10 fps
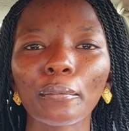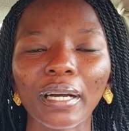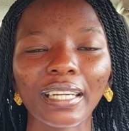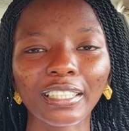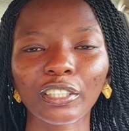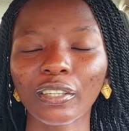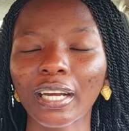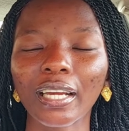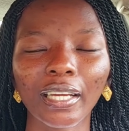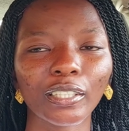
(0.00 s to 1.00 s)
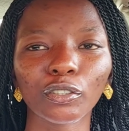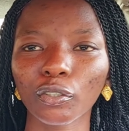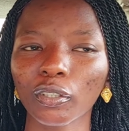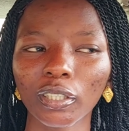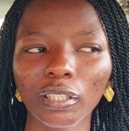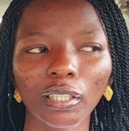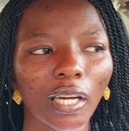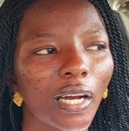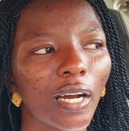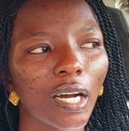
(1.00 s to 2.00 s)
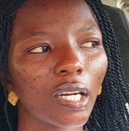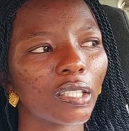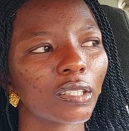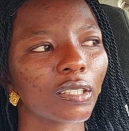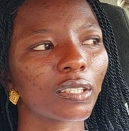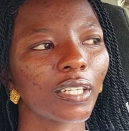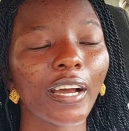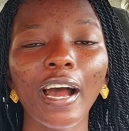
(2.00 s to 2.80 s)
my natural hair journey, guys,